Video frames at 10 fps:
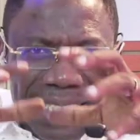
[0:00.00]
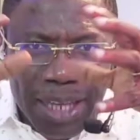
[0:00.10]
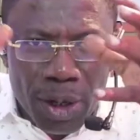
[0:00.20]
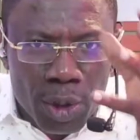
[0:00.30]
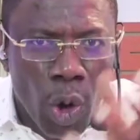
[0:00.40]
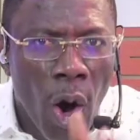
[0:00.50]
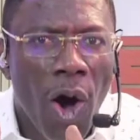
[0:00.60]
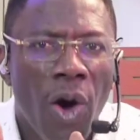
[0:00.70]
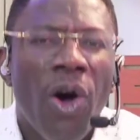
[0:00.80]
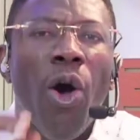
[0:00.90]
the
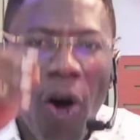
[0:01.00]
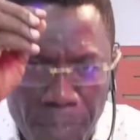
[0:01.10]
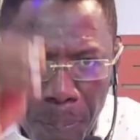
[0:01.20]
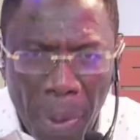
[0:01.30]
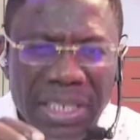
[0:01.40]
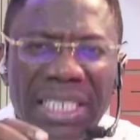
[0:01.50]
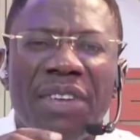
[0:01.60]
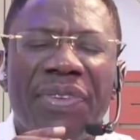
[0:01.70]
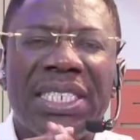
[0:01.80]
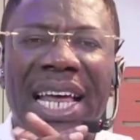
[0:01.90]
core of
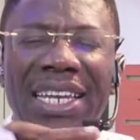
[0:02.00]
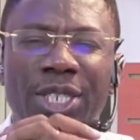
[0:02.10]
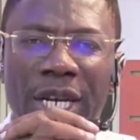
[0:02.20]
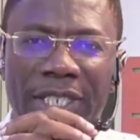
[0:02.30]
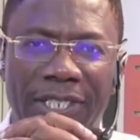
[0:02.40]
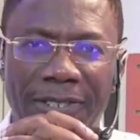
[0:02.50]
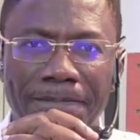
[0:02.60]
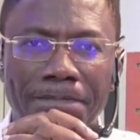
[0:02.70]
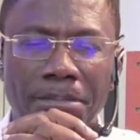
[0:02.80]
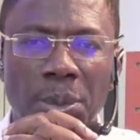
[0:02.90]
positive intelligence.
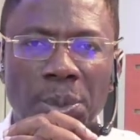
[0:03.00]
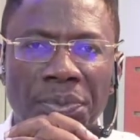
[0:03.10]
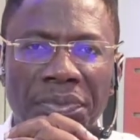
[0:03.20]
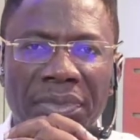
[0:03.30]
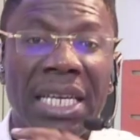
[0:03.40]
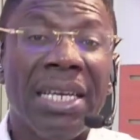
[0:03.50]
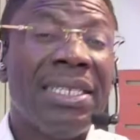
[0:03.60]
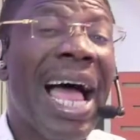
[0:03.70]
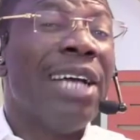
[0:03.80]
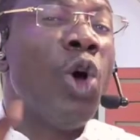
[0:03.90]

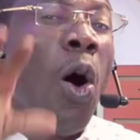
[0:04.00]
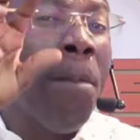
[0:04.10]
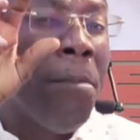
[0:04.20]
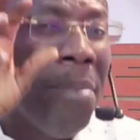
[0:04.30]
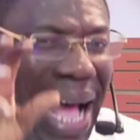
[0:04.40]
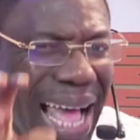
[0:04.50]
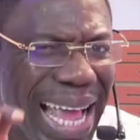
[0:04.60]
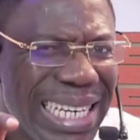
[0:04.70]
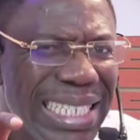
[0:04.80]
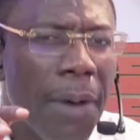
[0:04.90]
That your
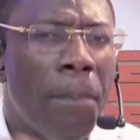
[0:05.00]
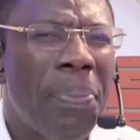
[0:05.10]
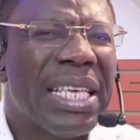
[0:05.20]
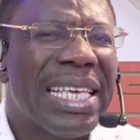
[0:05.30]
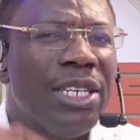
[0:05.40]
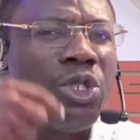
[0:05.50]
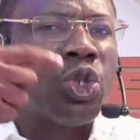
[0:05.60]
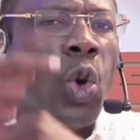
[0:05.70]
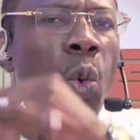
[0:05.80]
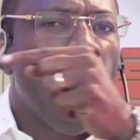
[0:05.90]
mind begins
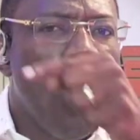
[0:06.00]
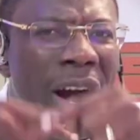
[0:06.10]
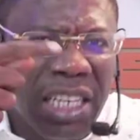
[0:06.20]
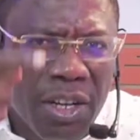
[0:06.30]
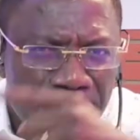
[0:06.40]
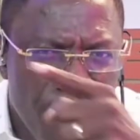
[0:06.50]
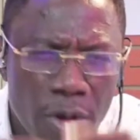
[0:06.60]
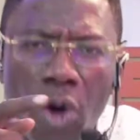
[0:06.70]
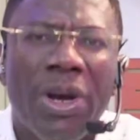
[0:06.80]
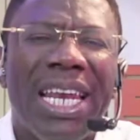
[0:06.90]
to work for
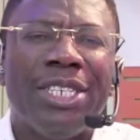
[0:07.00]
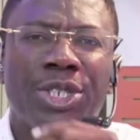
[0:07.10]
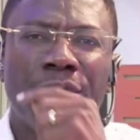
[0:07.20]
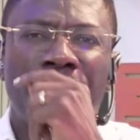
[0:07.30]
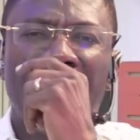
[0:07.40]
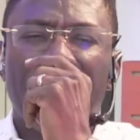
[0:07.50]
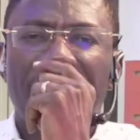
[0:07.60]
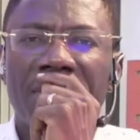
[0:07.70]
your relationship.